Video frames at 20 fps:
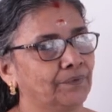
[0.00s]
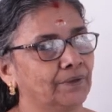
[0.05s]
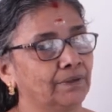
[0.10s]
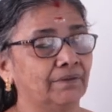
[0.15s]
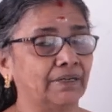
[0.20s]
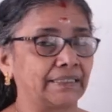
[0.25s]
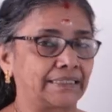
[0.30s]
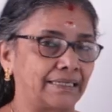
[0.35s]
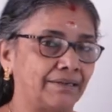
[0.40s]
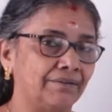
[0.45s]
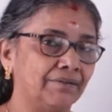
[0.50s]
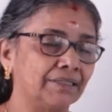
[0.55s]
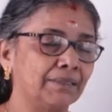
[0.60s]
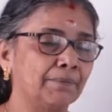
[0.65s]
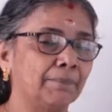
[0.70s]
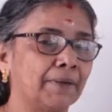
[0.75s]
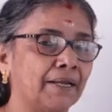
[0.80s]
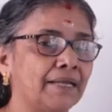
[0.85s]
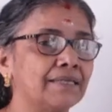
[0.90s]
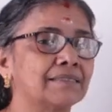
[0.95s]
Whatever the
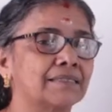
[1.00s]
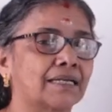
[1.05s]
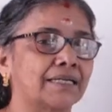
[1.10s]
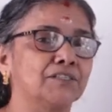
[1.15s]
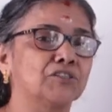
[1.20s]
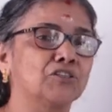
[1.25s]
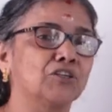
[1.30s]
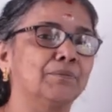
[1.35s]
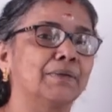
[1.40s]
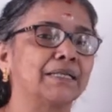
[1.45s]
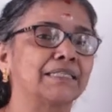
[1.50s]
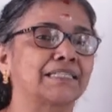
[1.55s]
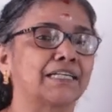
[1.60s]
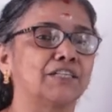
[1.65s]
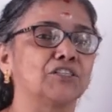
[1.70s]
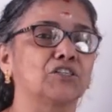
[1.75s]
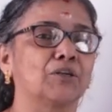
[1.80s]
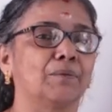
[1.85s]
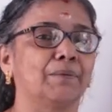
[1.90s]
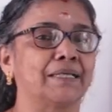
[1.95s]
price, the consumer is
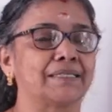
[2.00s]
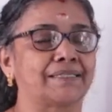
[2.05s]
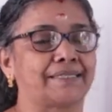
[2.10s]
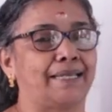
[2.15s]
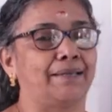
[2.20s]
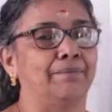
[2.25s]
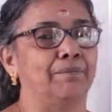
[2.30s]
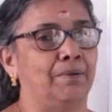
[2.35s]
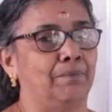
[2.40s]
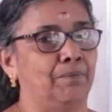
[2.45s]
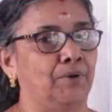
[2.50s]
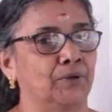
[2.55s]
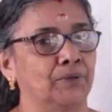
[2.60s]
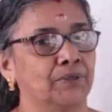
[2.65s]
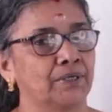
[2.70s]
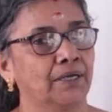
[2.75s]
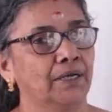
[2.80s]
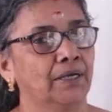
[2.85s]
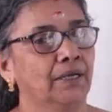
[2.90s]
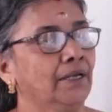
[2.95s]
consuming the same
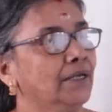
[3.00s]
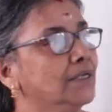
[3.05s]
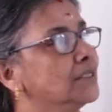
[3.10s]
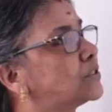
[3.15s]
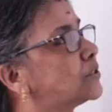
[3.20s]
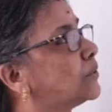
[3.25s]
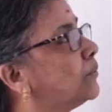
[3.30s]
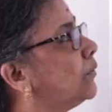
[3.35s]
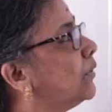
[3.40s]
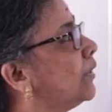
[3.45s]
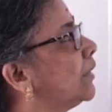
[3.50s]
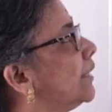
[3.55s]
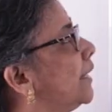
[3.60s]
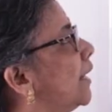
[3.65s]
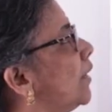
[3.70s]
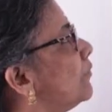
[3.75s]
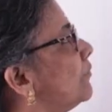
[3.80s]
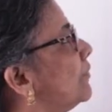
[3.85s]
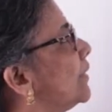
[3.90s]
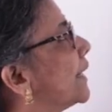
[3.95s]
amount. So
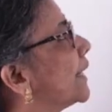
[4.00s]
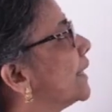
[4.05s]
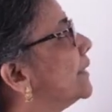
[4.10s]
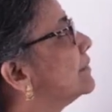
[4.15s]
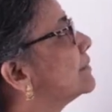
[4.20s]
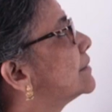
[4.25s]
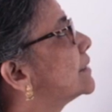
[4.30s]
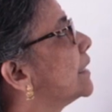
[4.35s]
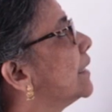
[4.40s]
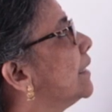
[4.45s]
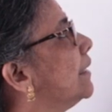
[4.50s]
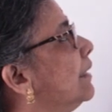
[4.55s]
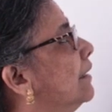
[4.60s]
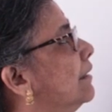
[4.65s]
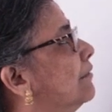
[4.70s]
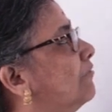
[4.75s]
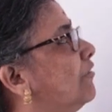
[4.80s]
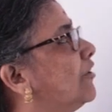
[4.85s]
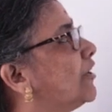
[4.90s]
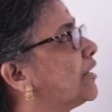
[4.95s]
now we can see
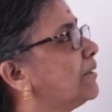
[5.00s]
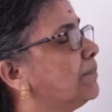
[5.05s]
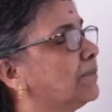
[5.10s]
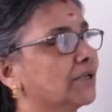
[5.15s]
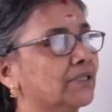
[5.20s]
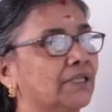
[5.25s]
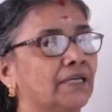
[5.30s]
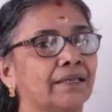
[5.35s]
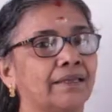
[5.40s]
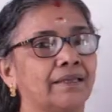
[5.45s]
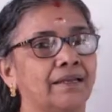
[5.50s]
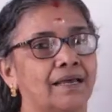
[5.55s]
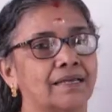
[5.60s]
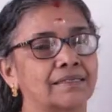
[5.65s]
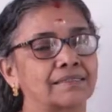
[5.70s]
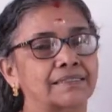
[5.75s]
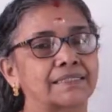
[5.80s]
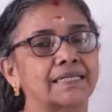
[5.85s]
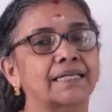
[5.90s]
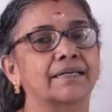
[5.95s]
what about the
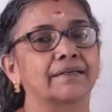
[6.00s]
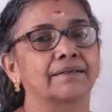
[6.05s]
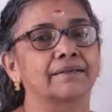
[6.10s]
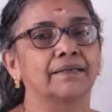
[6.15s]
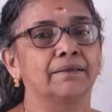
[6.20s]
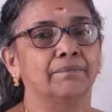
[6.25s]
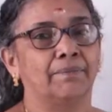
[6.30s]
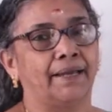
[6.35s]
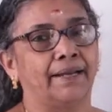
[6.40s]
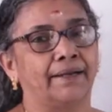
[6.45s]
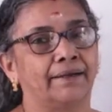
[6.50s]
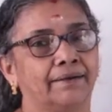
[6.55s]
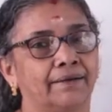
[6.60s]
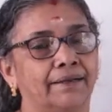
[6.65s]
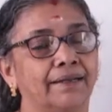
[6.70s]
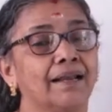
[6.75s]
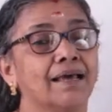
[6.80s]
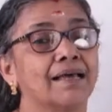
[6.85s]
elastic demand.